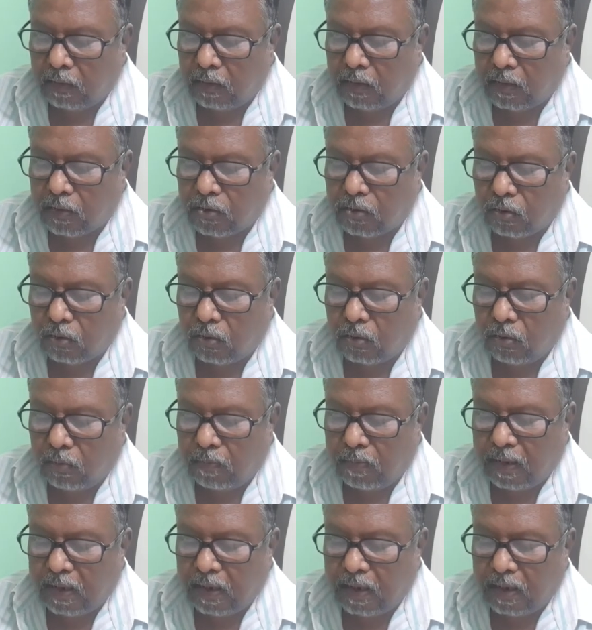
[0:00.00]
So
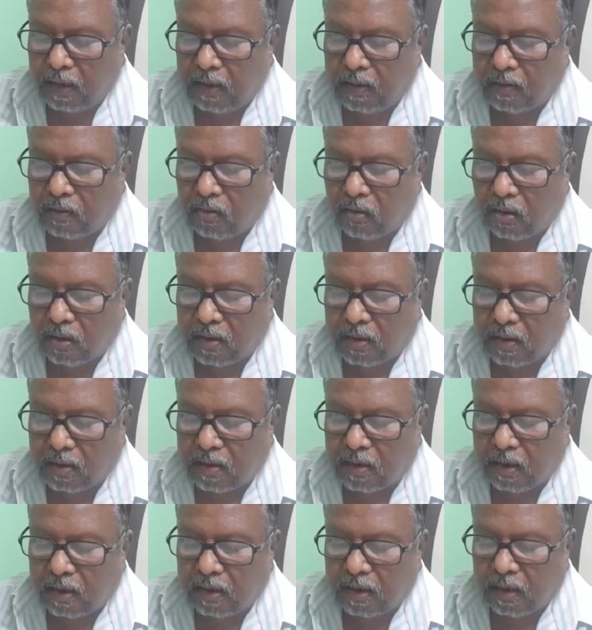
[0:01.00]
bile is
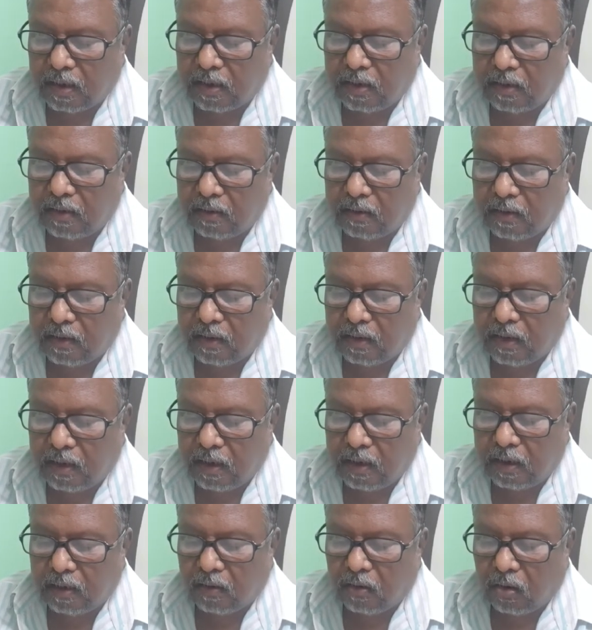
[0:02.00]
concentrated
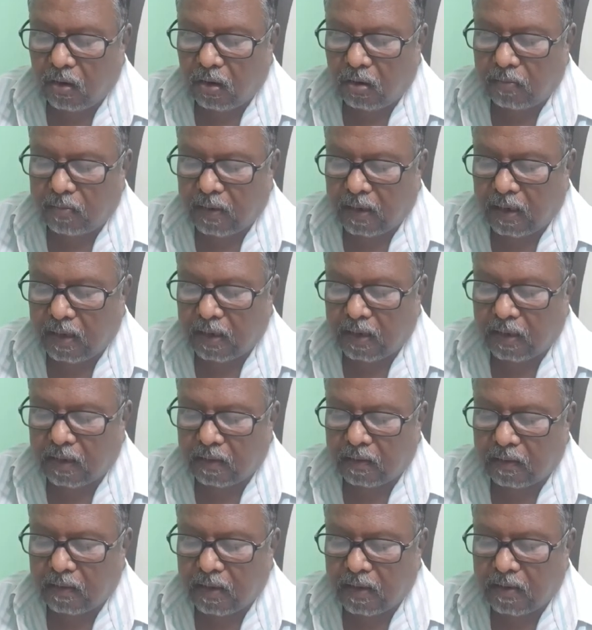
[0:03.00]
in gallbladder.
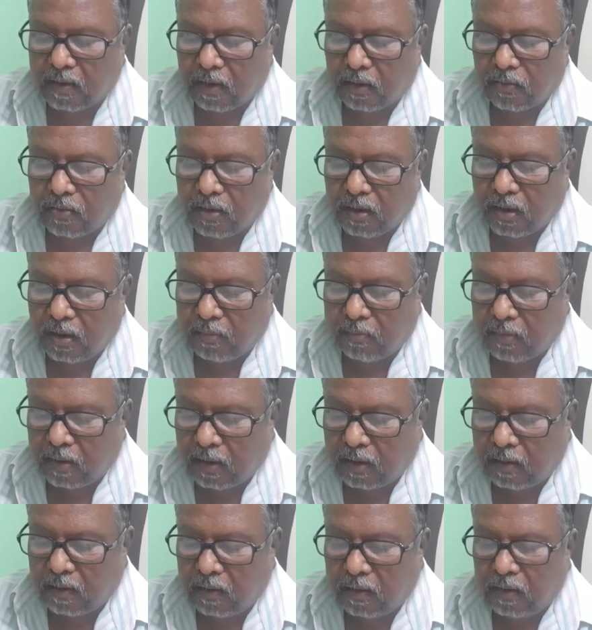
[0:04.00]
This 1000
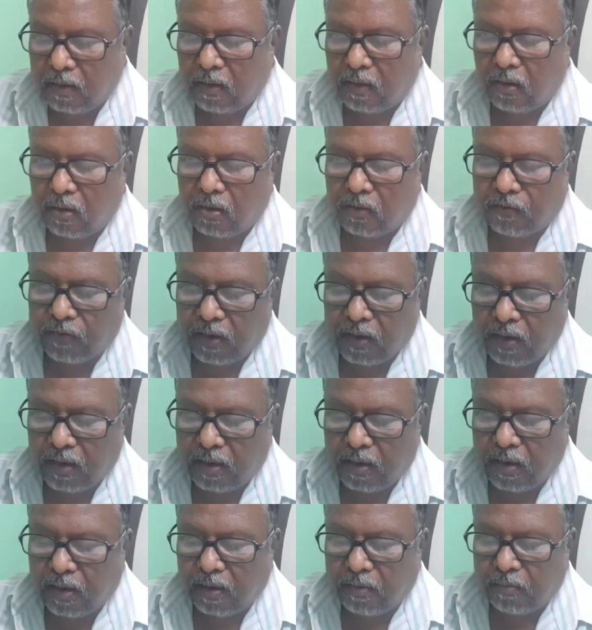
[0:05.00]
ml or
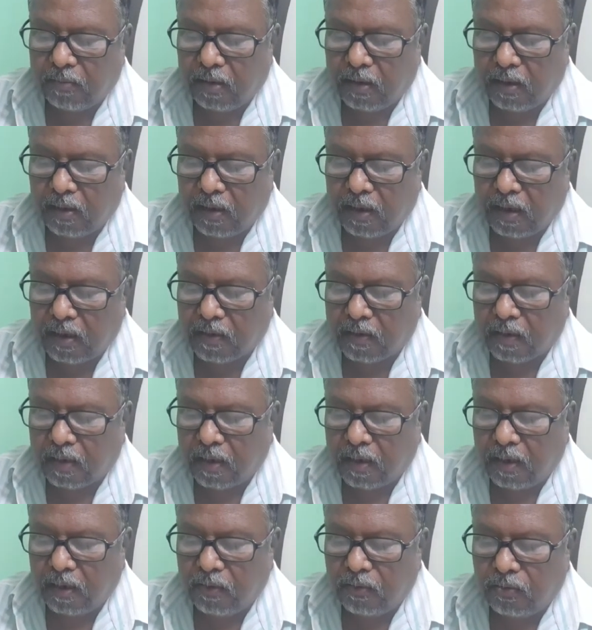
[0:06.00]
500 ml is
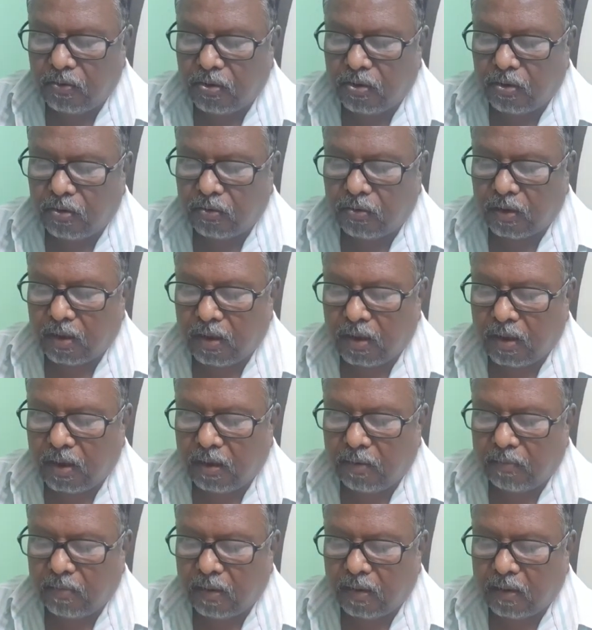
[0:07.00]
reduced to 30
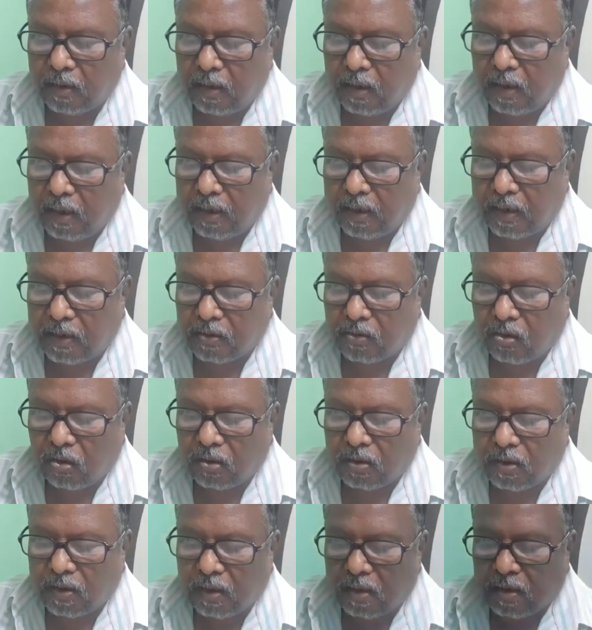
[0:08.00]
ml. It is
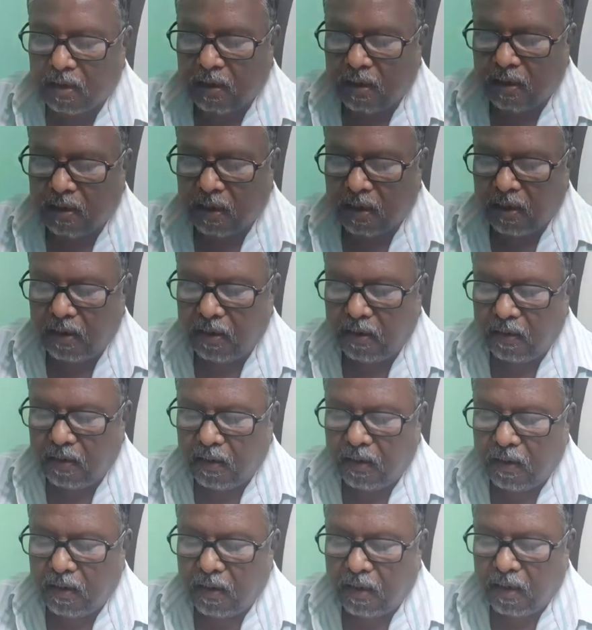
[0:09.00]
concentrated
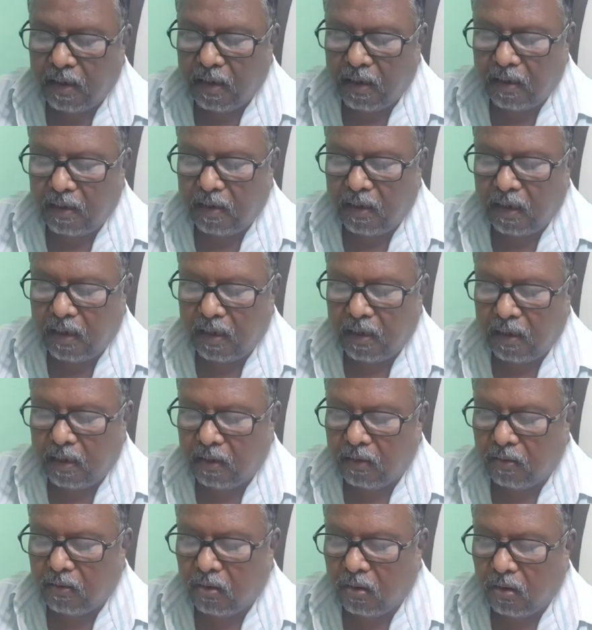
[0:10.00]
in the
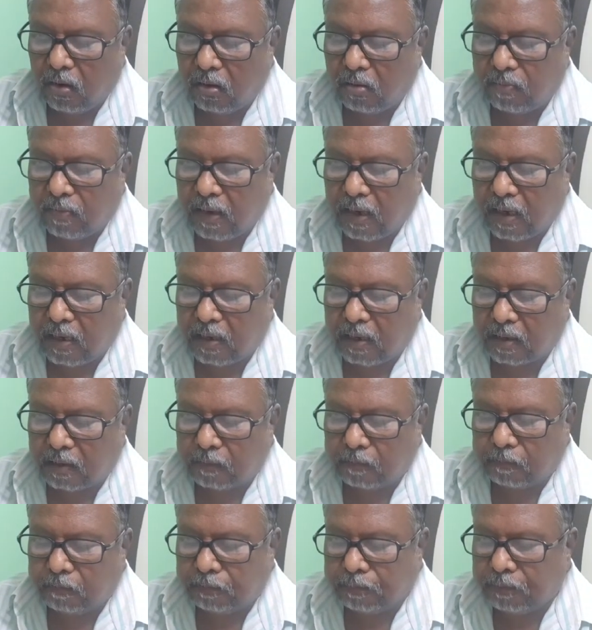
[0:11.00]
gallbladder.
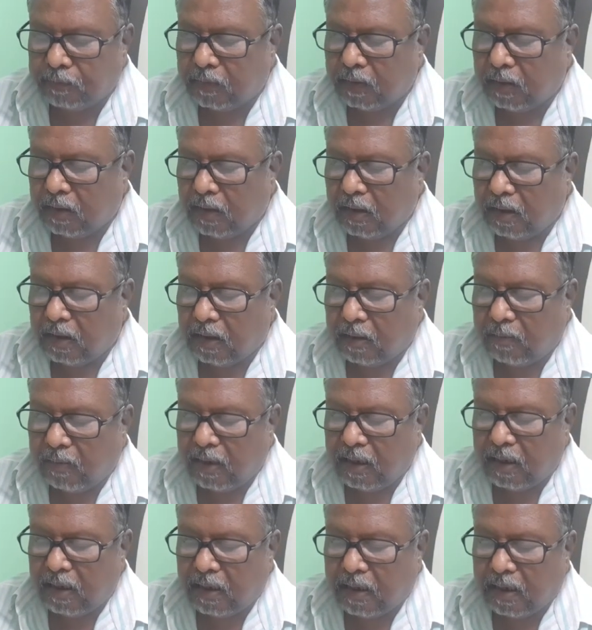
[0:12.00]
The
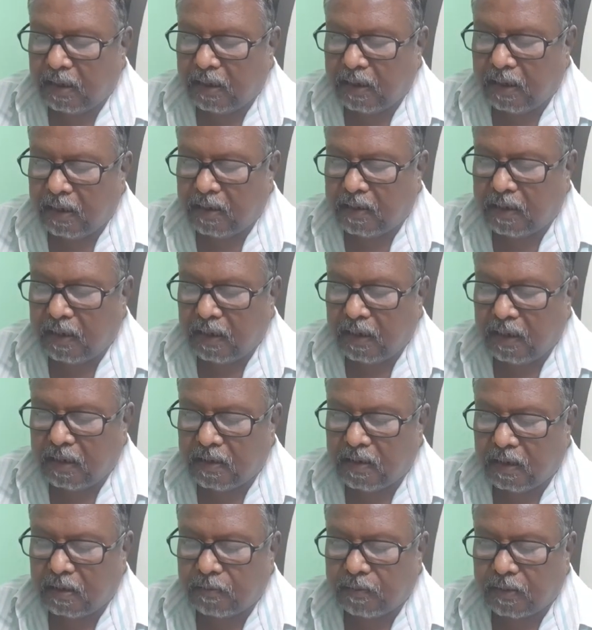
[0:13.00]
bile contains
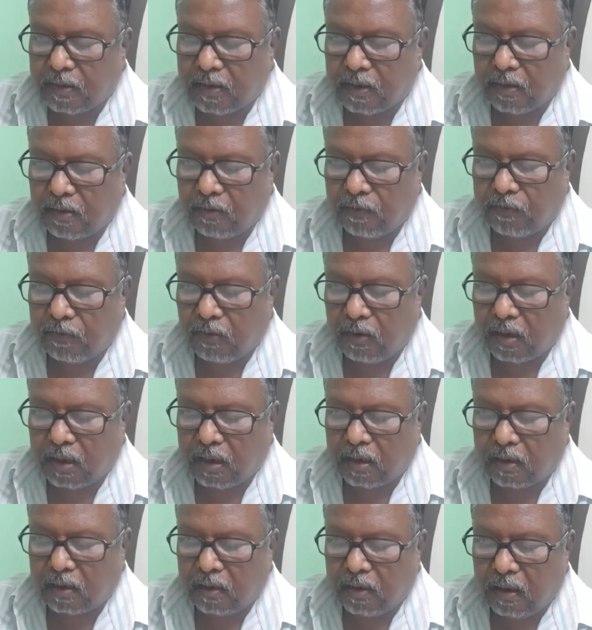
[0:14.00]
86% of
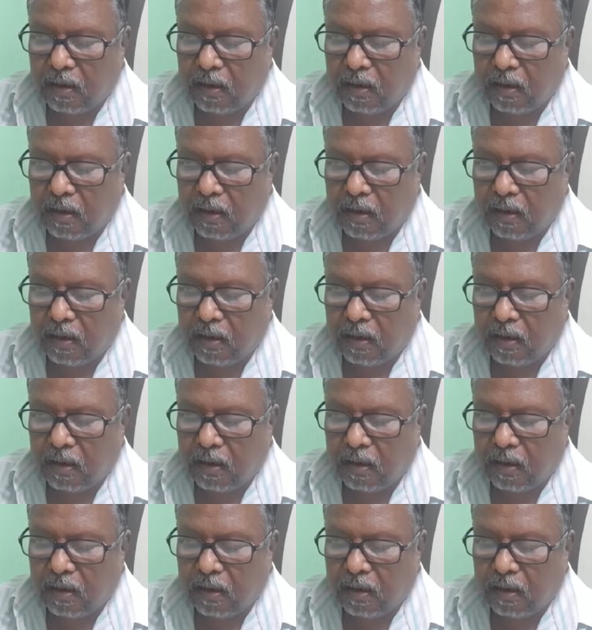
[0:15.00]
water